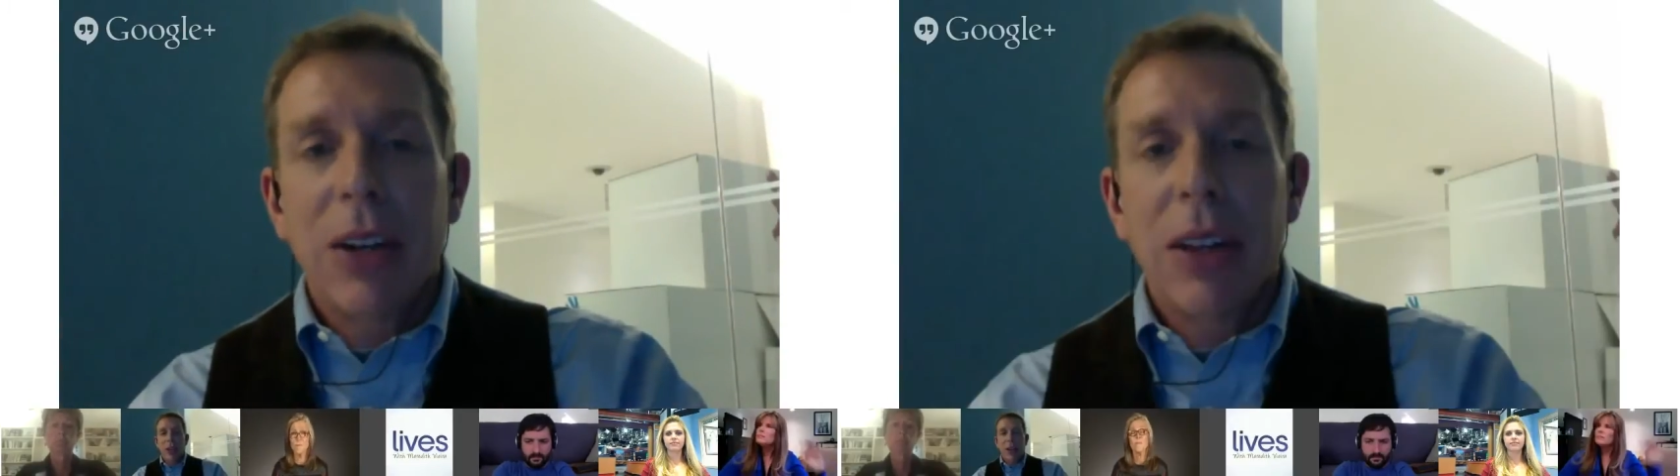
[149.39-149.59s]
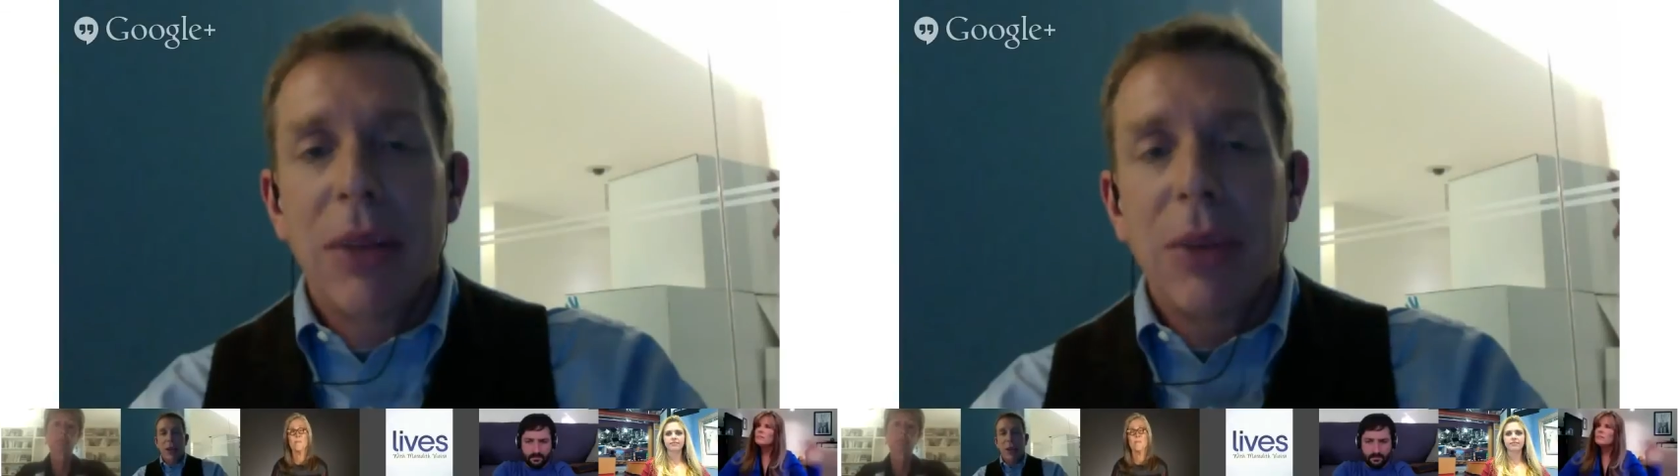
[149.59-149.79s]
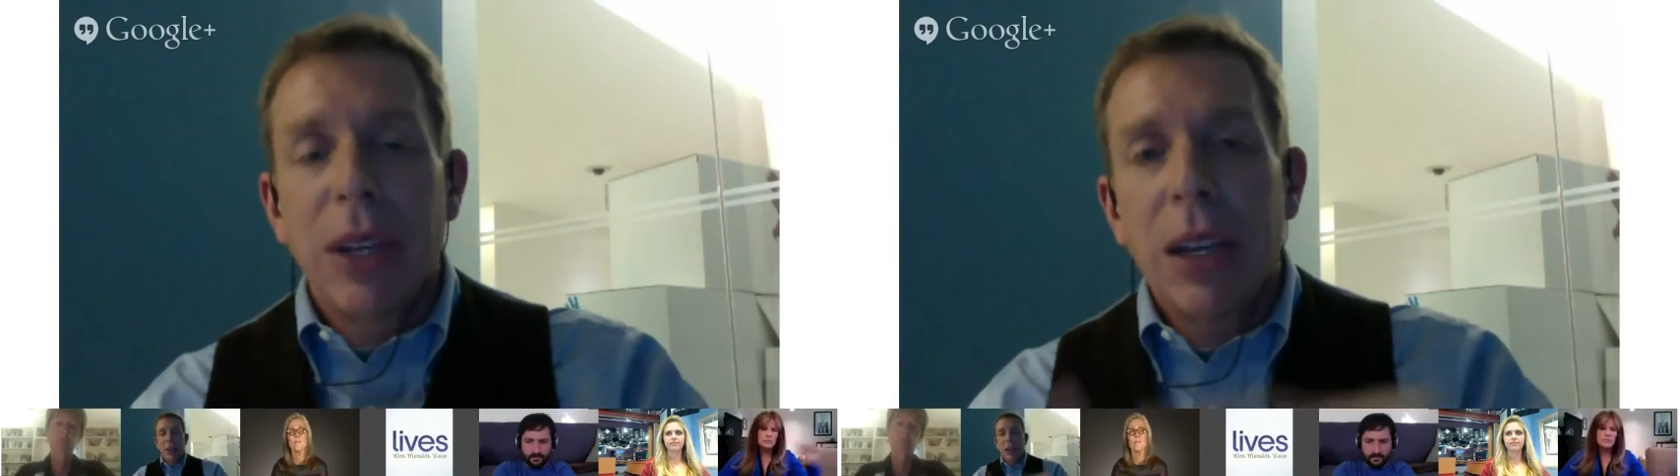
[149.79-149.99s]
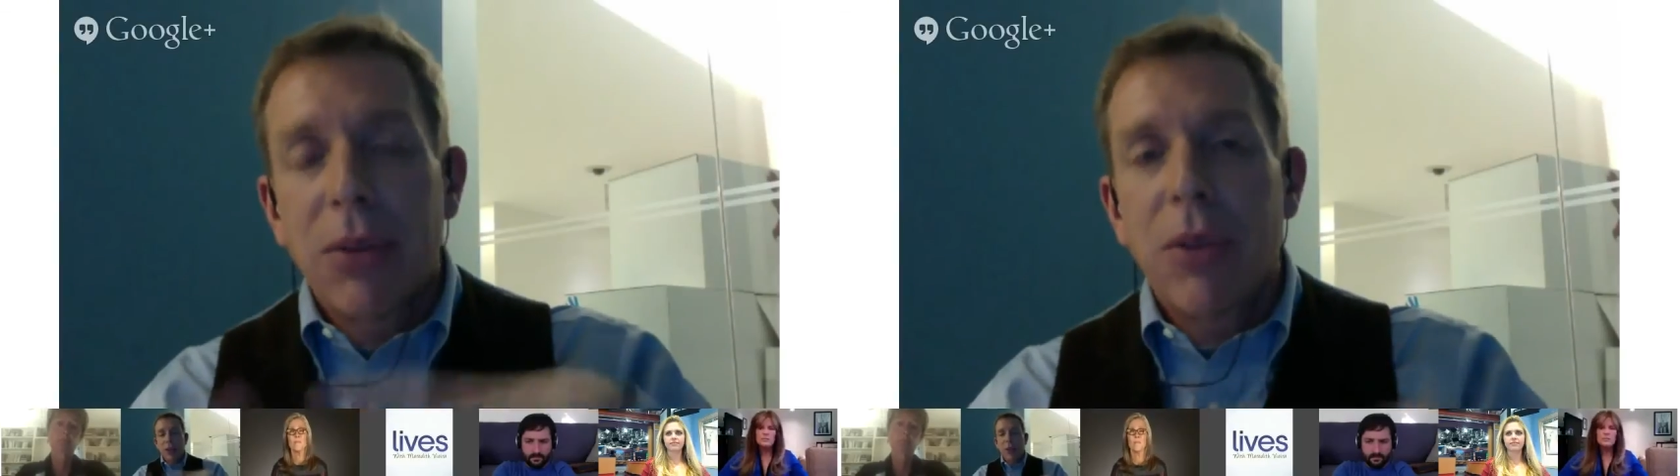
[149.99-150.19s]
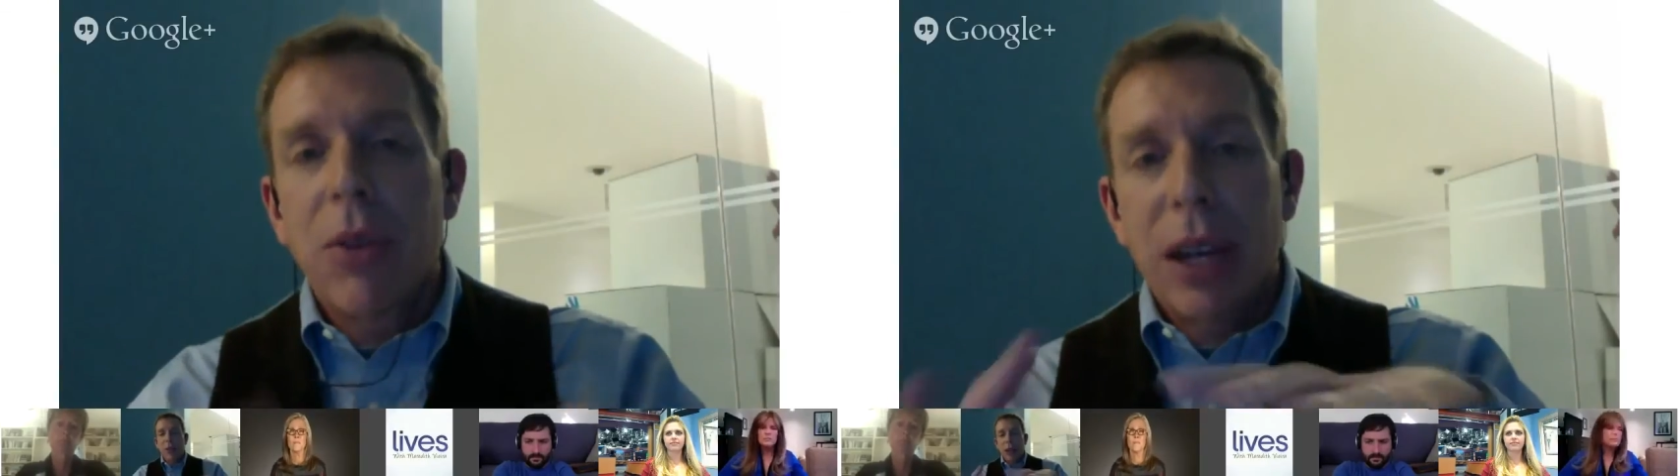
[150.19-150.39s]
and then we kind of
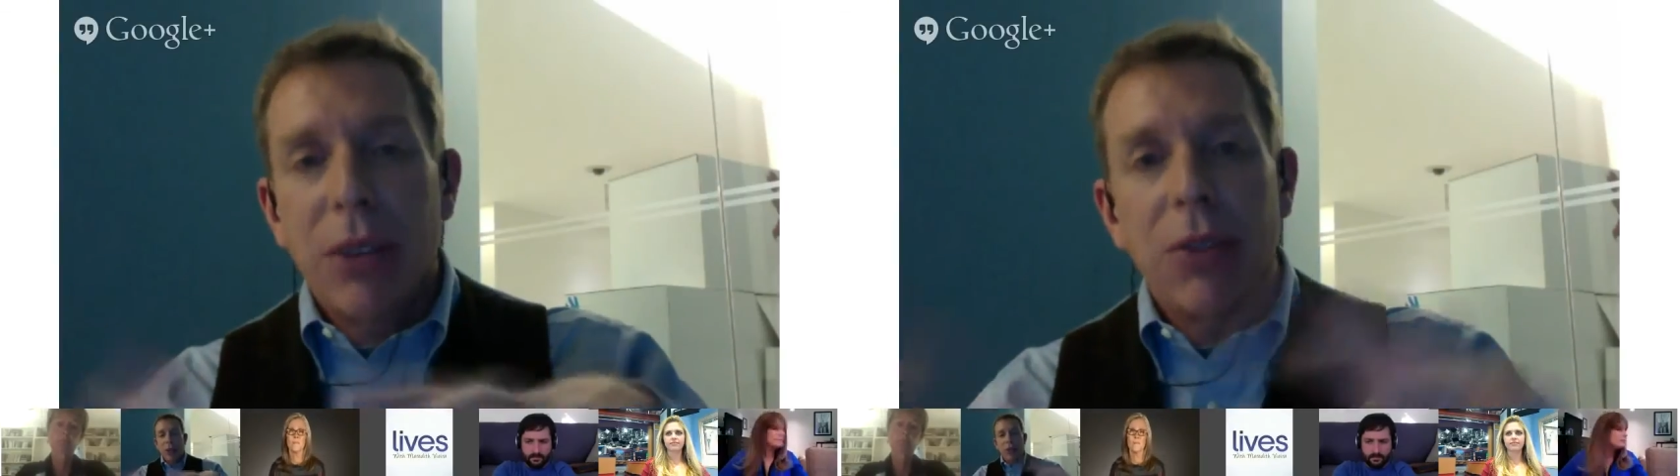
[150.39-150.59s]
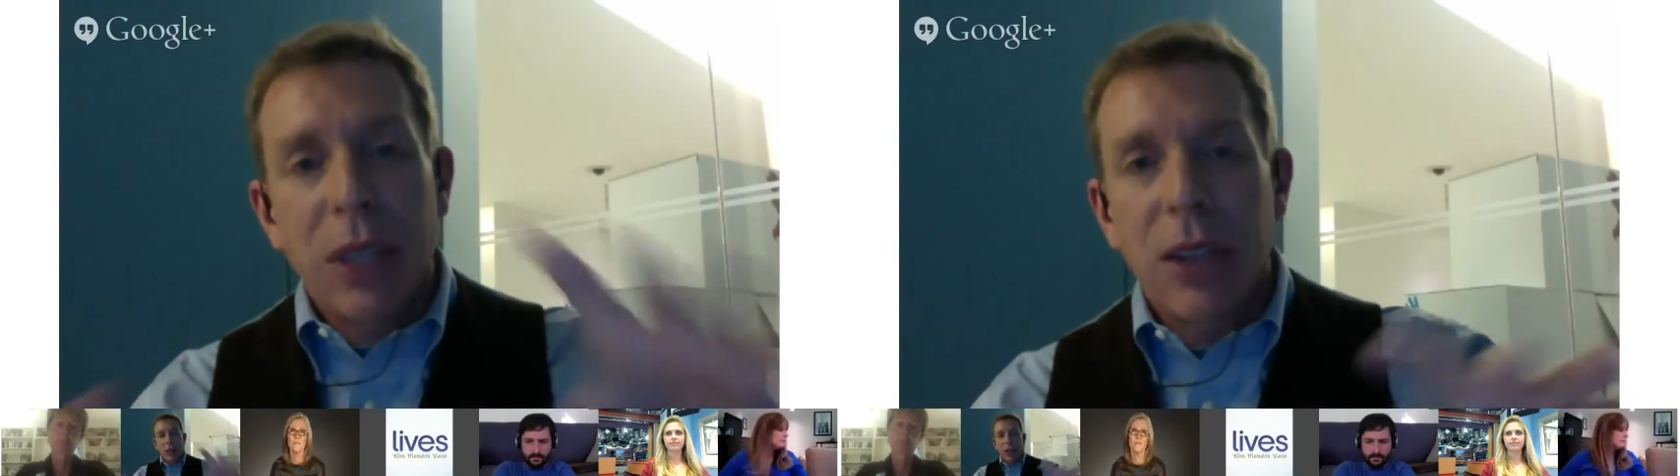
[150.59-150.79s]
gradually